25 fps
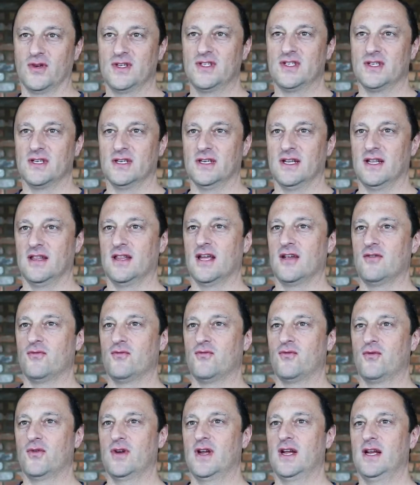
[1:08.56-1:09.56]
recently, they
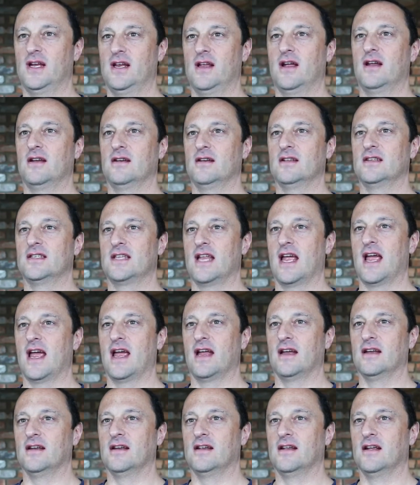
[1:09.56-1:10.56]
really
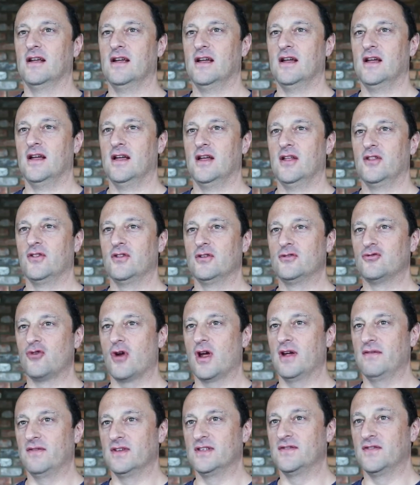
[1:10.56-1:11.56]
understand the
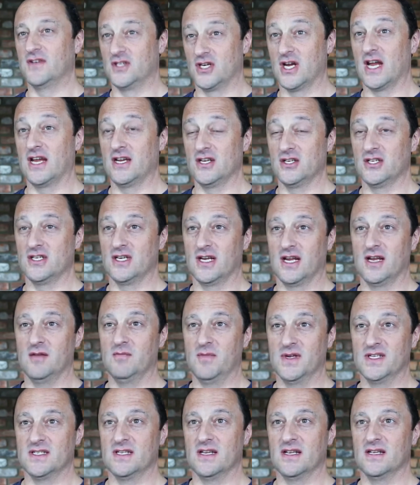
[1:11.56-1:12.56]
drivers for change
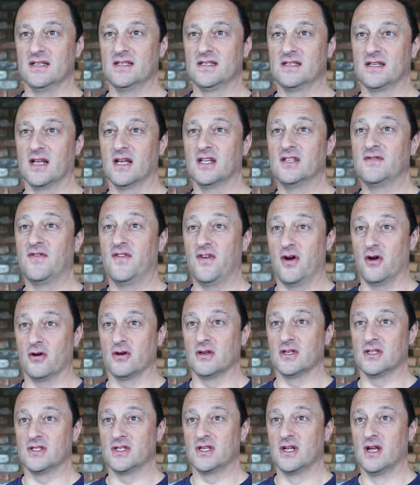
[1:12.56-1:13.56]
in business as
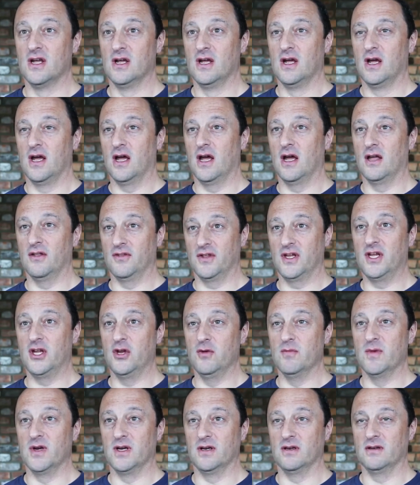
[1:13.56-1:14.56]
far as uh, the
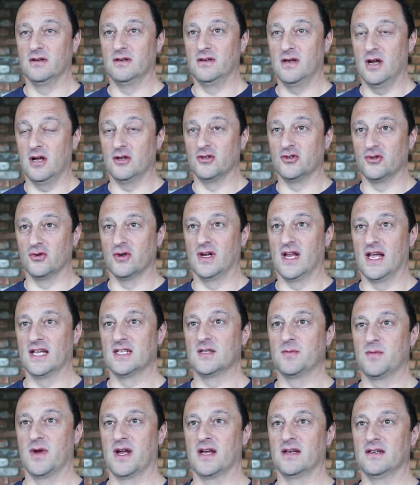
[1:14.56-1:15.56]
human cultural
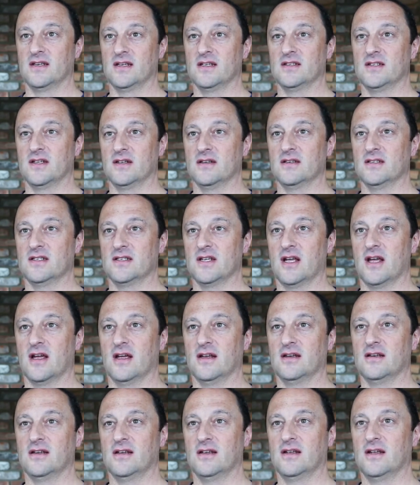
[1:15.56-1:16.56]
aspect is concerned.